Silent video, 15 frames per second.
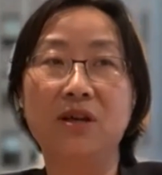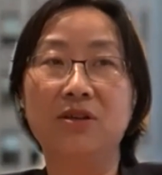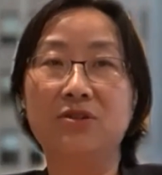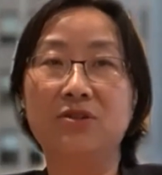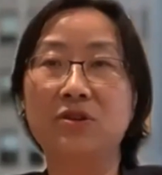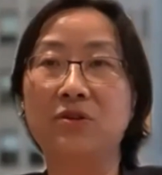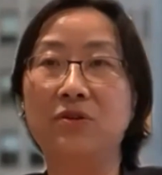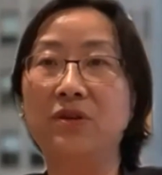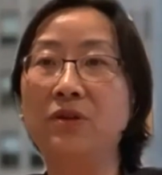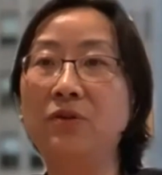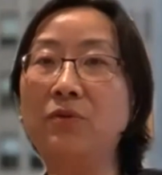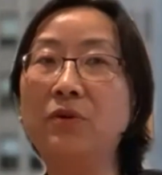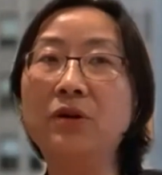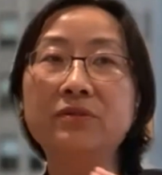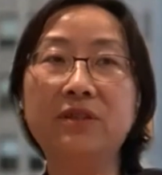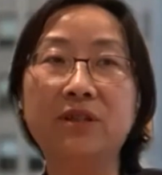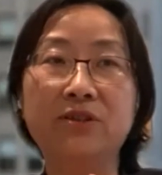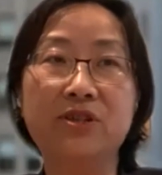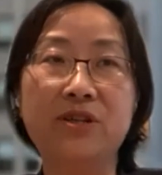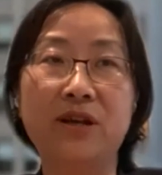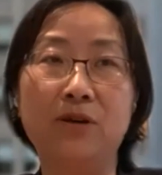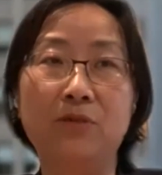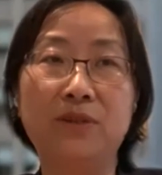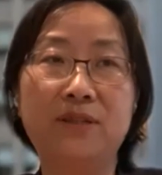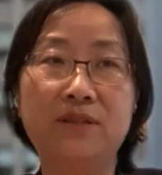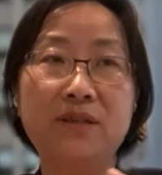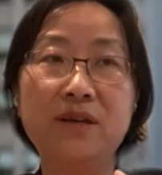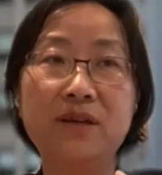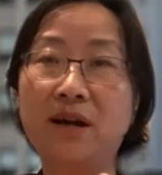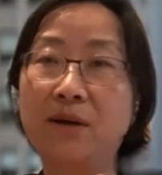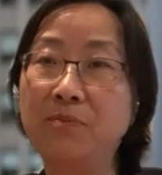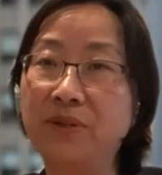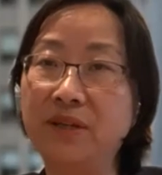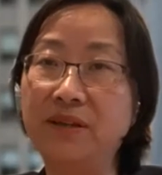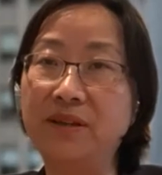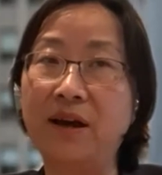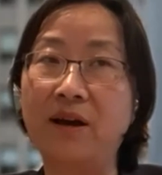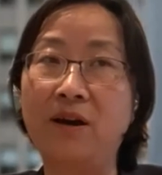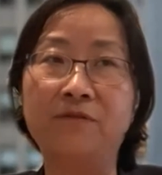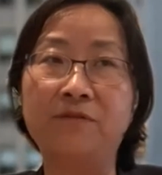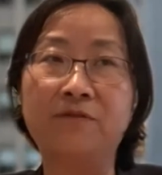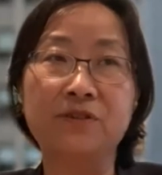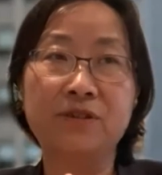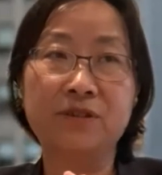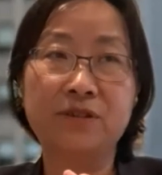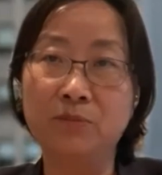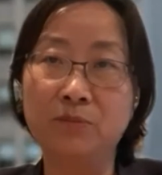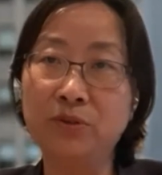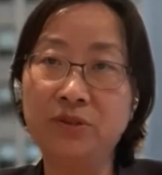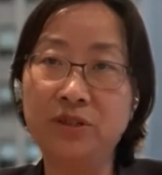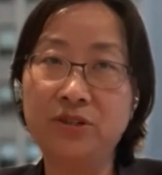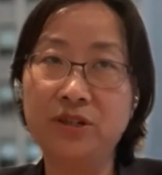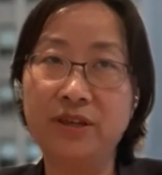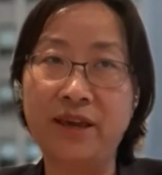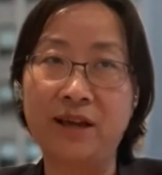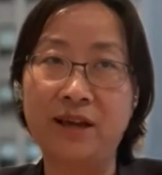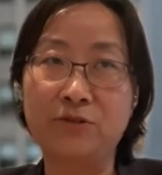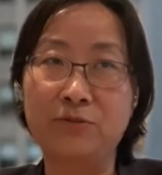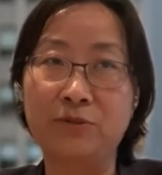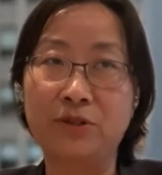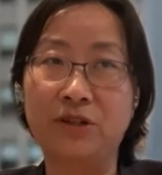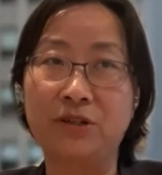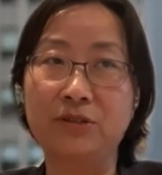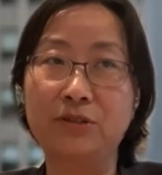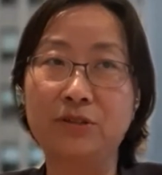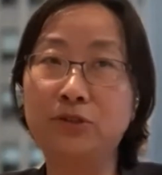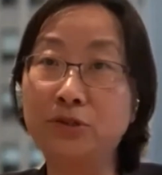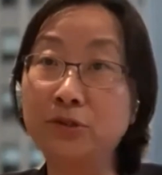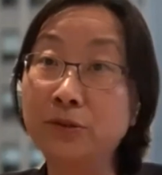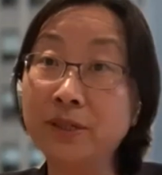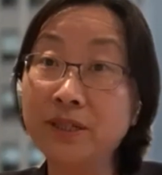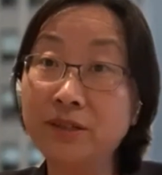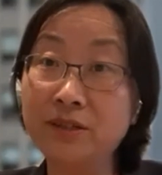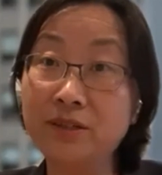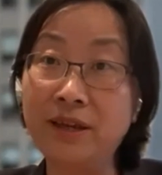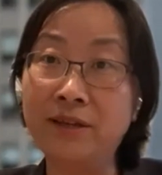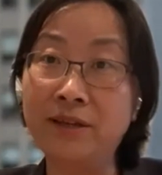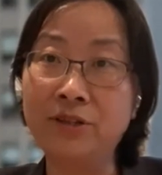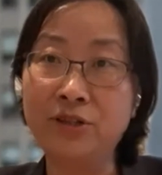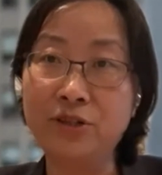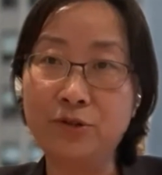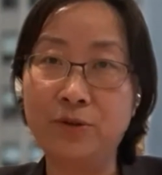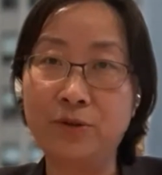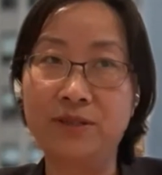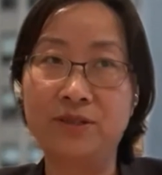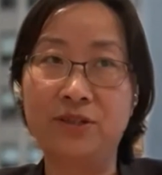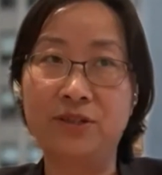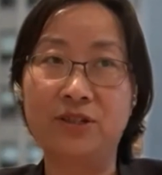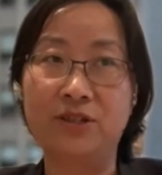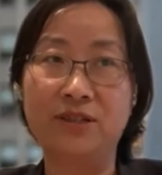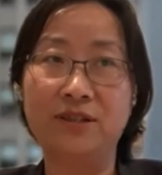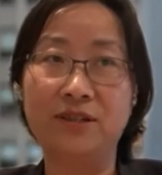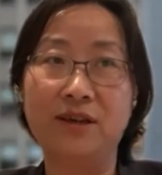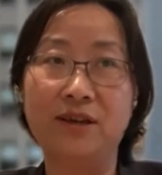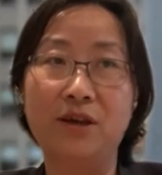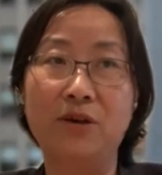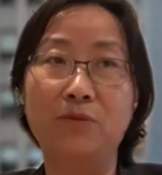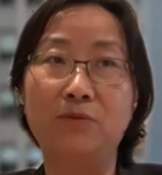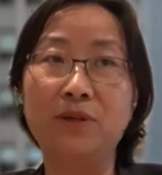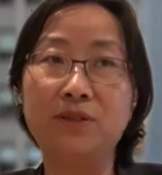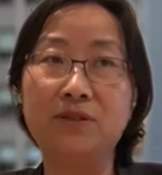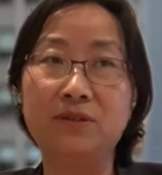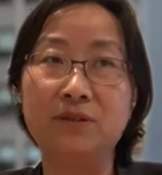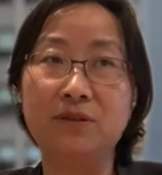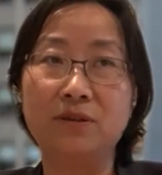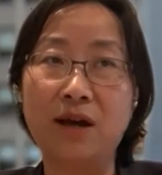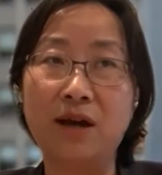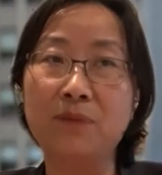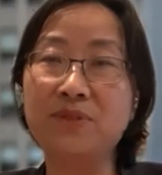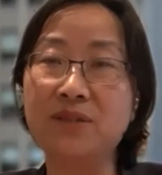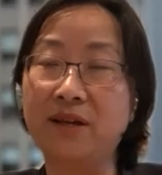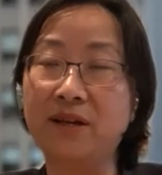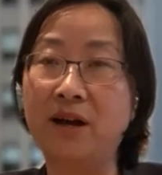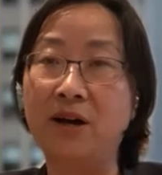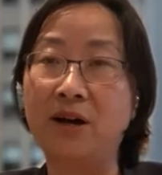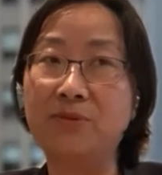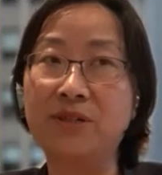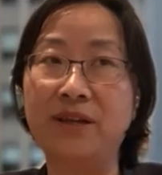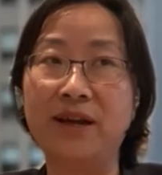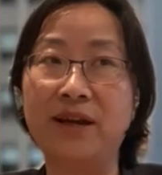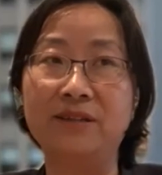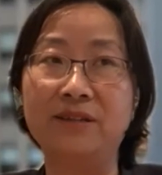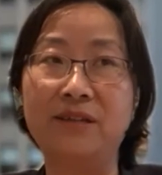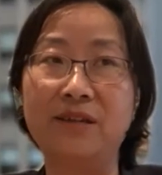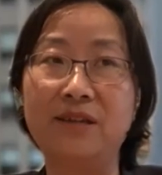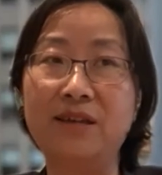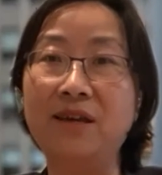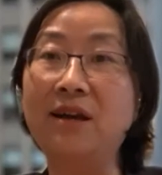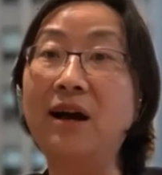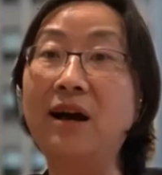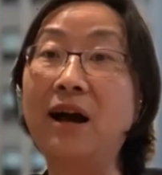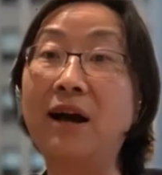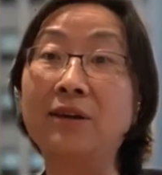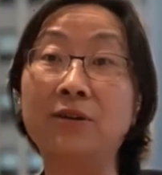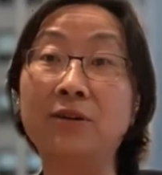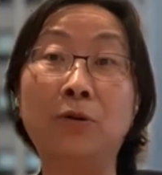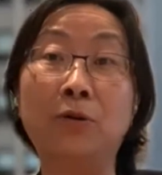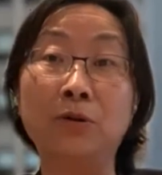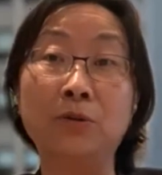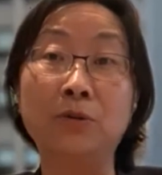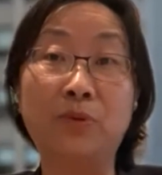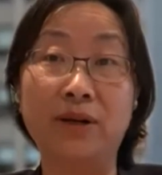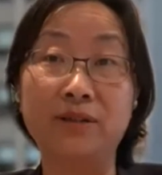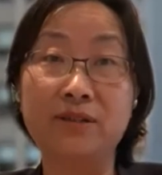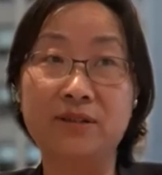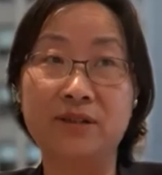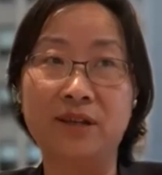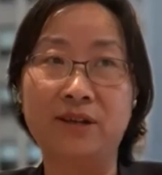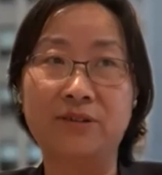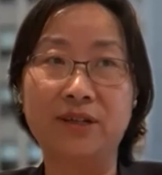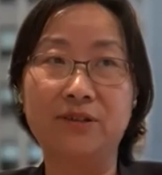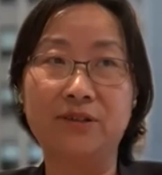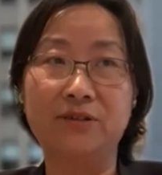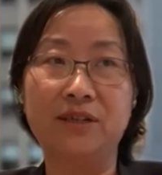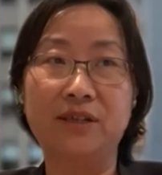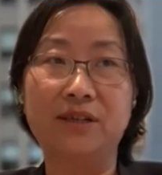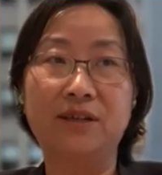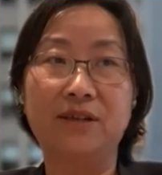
So in Royal Dutch Shell, we see a company that offers double-digit cash return during the energy transition with upside optionality in a higher oil price scenario.